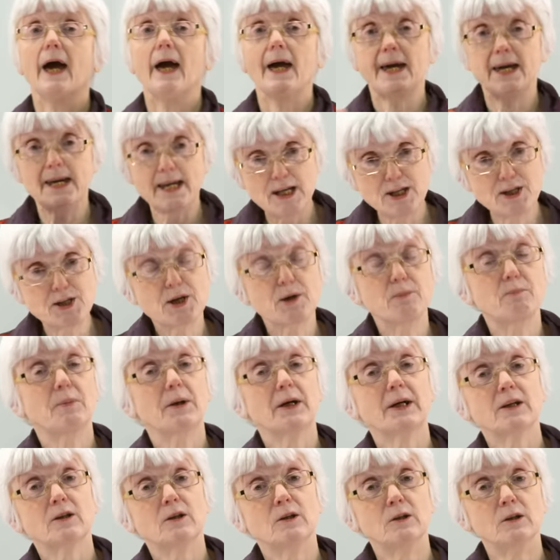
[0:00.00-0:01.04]

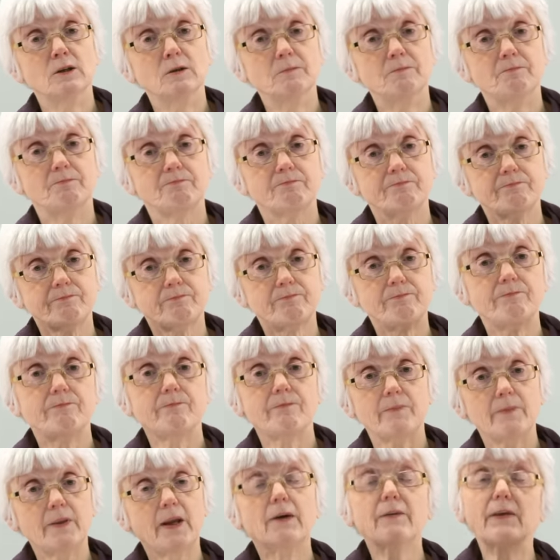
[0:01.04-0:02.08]
atypical,
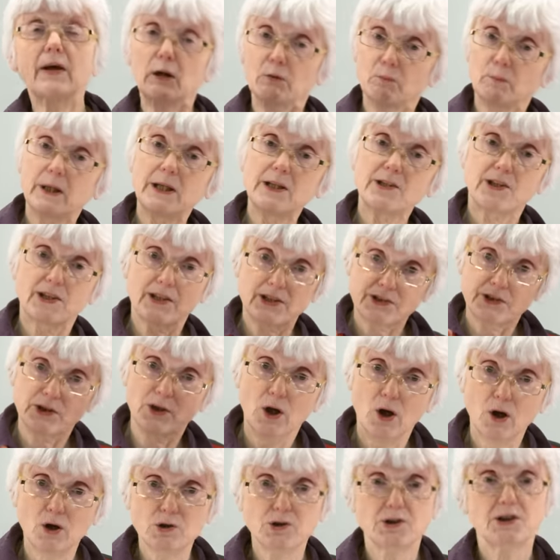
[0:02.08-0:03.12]
that means it's
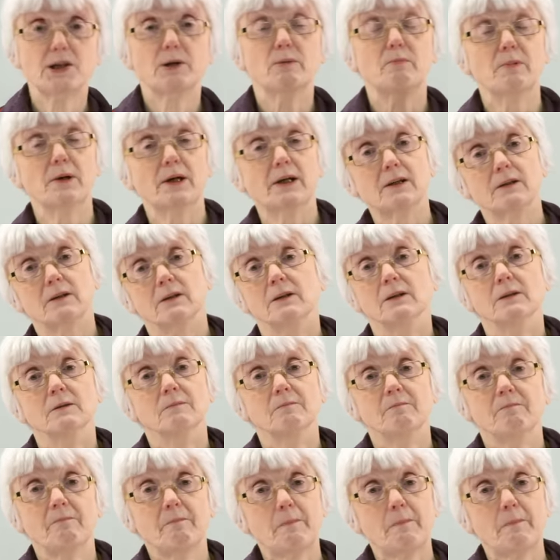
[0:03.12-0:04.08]
not typical.